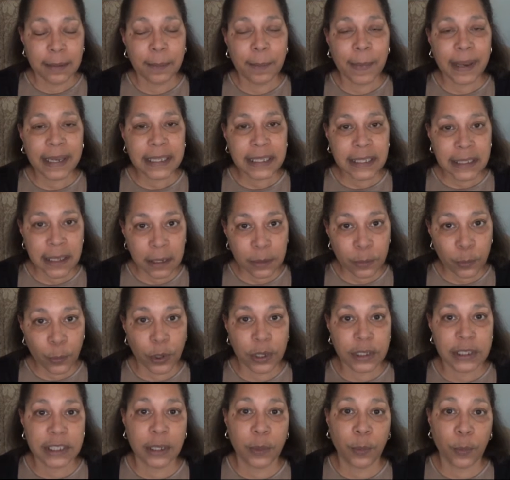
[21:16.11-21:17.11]
My son
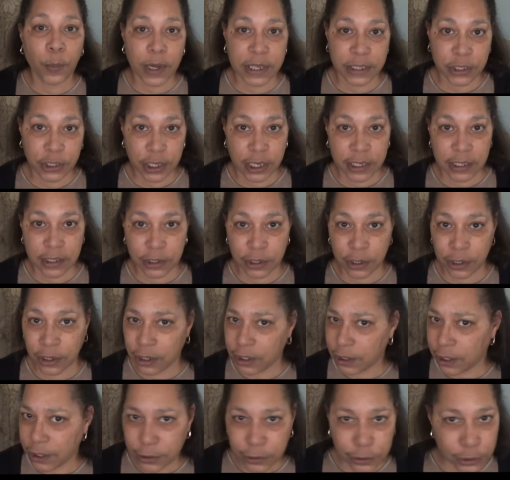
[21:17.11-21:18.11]
works in
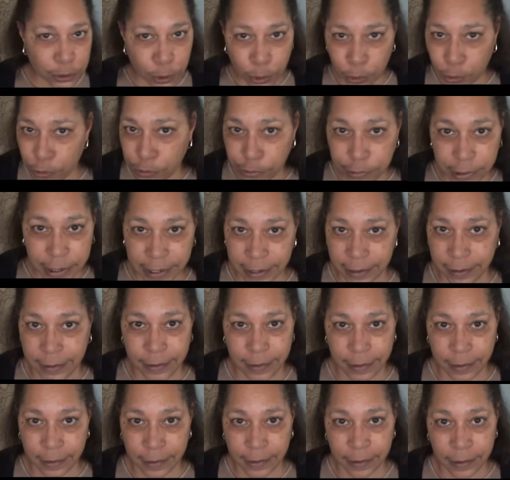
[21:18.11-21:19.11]
Westchester. There's no
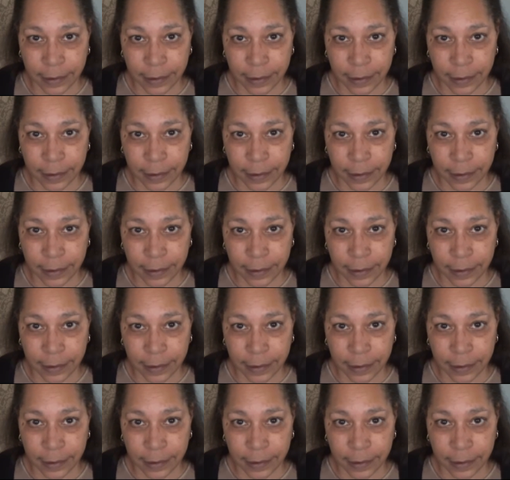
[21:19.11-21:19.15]
grid.